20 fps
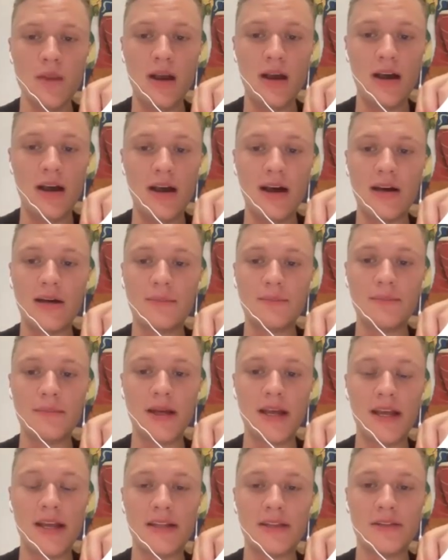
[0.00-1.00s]

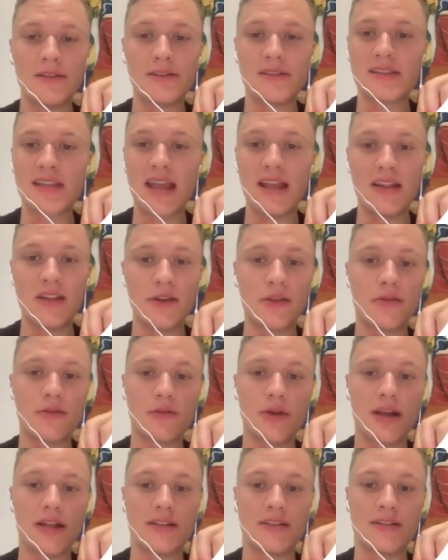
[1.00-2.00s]
And scaling
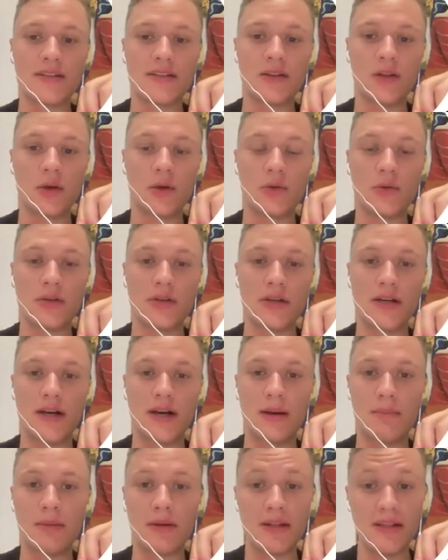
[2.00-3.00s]
through ads alone.
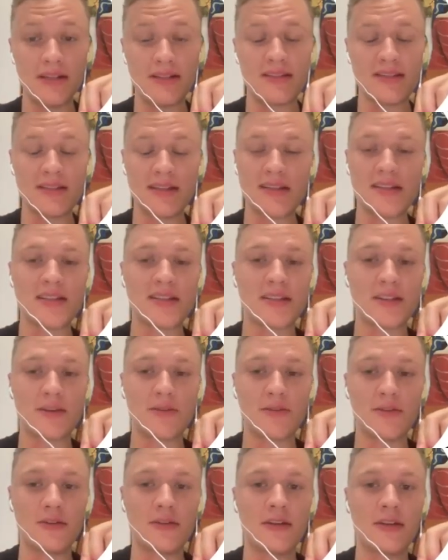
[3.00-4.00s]
But it's
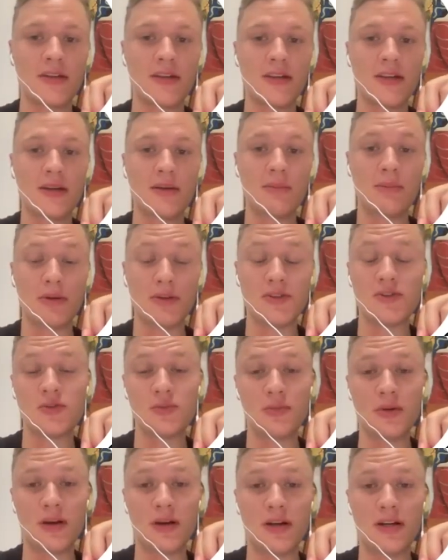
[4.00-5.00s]
necessary, but it's
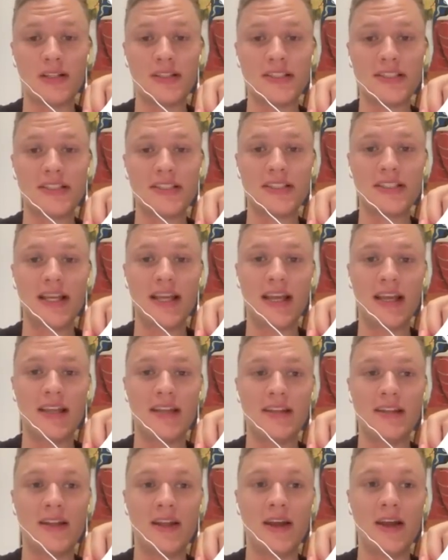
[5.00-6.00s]
super hard.
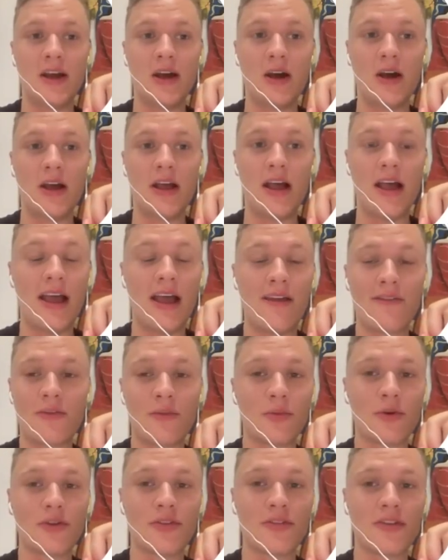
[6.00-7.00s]
And
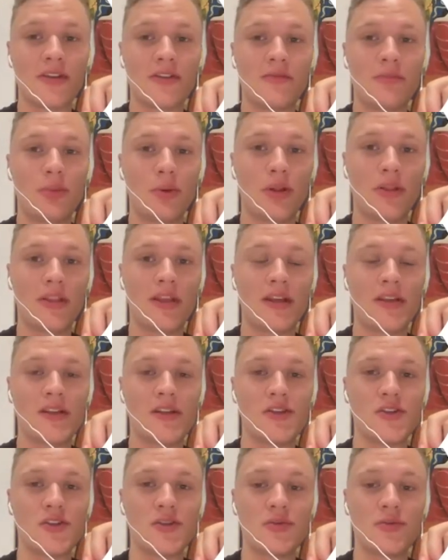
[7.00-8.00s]
everyone is kind of putting their
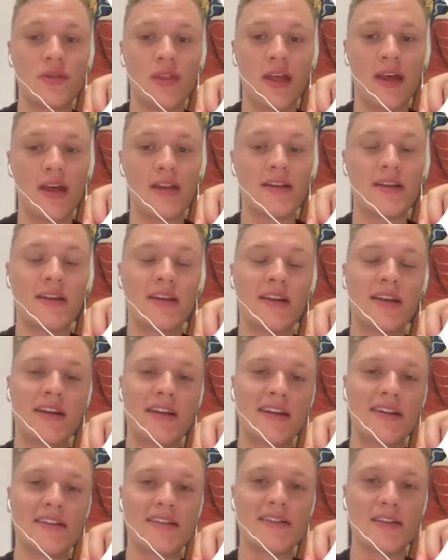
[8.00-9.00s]
attention to that
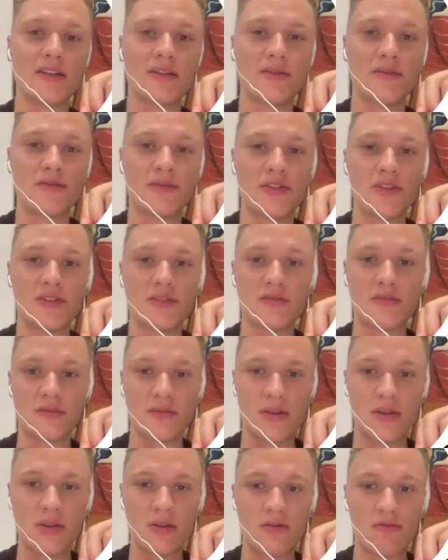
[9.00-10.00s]
instead of just
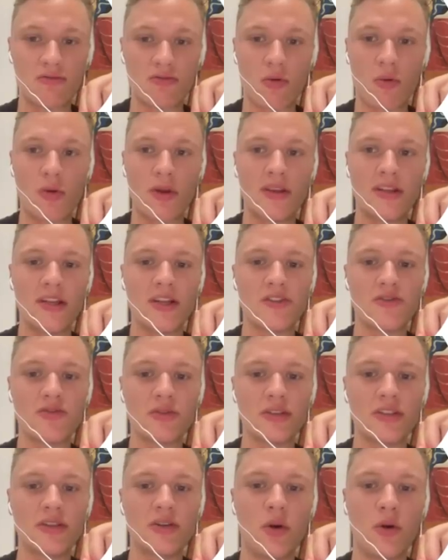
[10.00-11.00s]
growing
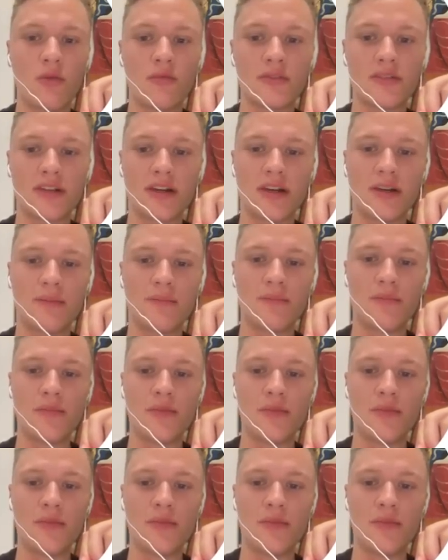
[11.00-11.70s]
naturally over time.